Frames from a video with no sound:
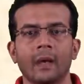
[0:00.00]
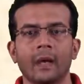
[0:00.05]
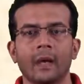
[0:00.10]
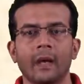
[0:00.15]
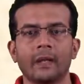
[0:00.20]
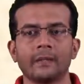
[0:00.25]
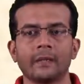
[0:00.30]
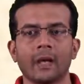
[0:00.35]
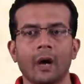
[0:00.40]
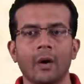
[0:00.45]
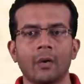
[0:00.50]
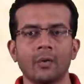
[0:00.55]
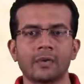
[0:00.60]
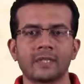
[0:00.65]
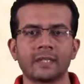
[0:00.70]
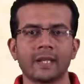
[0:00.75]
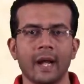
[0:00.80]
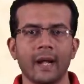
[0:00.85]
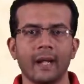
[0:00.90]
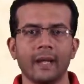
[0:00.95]
It is a
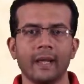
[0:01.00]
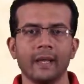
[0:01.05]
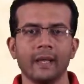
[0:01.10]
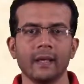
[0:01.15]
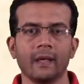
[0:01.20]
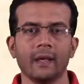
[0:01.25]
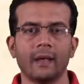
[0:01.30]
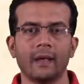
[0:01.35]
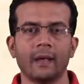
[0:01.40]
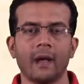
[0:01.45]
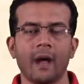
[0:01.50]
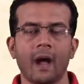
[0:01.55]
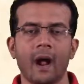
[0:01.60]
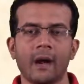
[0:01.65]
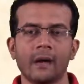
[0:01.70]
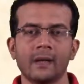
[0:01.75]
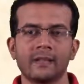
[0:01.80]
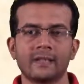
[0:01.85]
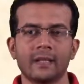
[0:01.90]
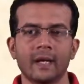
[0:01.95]
outstanding
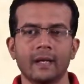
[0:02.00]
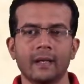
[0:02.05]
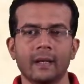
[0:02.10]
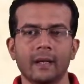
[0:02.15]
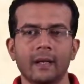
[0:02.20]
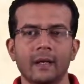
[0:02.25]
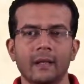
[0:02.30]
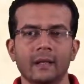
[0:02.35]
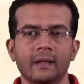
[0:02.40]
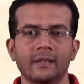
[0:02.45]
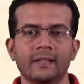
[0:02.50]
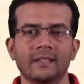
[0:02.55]
unsettled